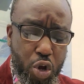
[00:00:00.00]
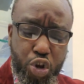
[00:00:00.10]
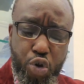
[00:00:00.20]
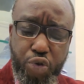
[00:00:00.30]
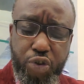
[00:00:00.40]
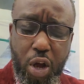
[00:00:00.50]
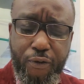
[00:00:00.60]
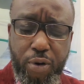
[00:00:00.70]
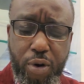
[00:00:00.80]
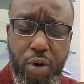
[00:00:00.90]
You
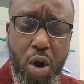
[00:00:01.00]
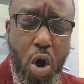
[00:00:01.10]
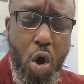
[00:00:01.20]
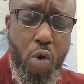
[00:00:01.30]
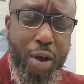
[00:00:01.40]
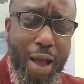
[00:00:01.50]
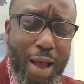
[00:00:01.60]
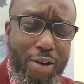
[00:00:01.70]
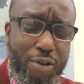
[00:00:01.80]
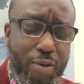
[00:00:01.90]
suffer
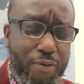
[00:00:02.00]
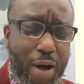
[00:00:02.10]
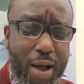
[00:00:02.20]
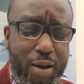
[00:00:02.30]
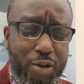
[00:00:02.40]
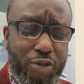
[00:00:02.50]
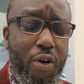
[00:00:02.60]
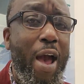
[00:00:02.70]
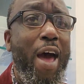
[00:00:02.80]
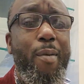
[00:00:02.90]
occasional fires.
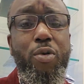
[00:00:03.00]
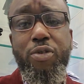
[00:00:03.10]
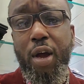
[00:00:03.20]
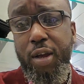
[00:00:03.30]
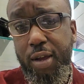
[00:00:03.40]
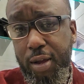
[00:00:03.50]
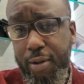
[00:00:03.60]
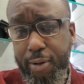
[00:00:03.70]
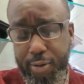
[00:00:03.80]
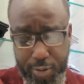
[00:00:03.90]
Your animals are
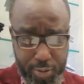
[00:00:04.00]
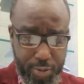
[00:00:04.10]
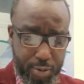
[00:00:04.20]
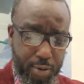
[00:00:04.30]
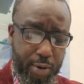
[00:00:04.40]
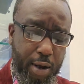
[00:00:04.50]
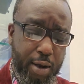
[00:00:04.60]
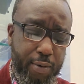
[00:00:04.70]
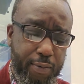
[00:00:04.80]
killed. Okay?